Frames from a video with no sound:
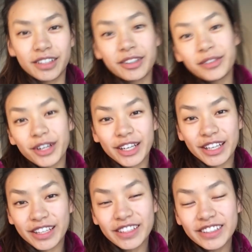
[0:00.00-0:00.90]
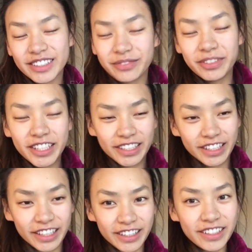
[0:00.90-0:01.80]
Good morning, it's me
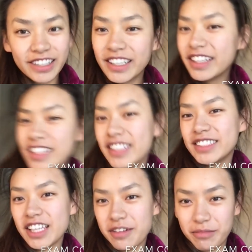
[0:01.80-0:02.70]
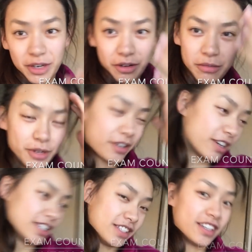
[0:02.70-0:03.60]
again. Same robe,
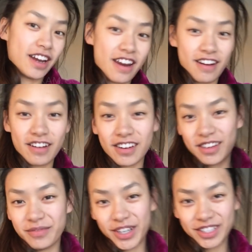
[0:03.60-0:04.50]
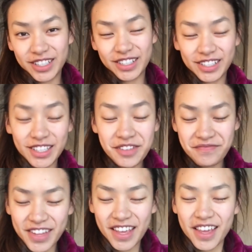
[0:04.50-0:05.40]
crazier hair compared to yesterday.
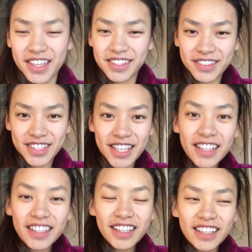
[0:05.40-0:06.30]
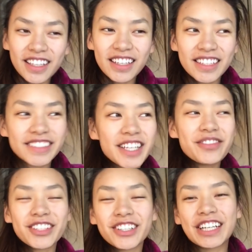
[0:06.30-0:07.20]
So it's Sunday,
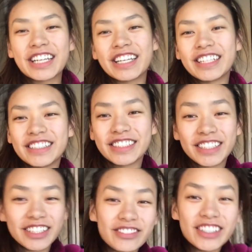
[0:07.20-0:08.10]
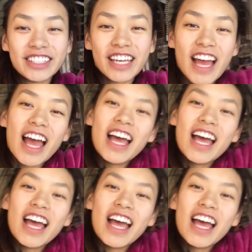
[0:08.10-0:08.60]
same story, just gonna be